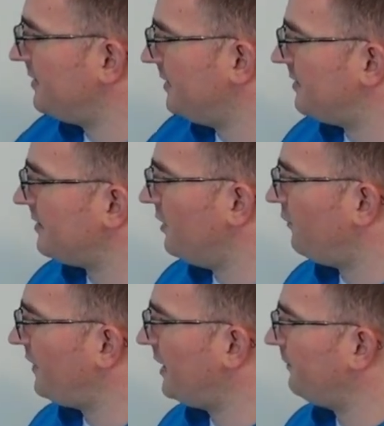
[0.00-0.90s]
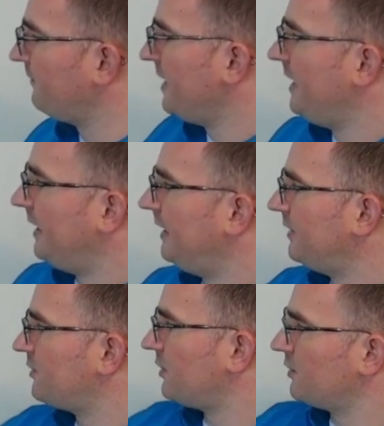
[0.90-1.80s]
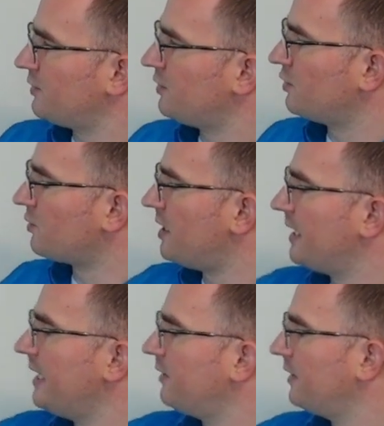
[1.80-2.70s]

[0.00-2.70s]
itself out and it starts to dry out,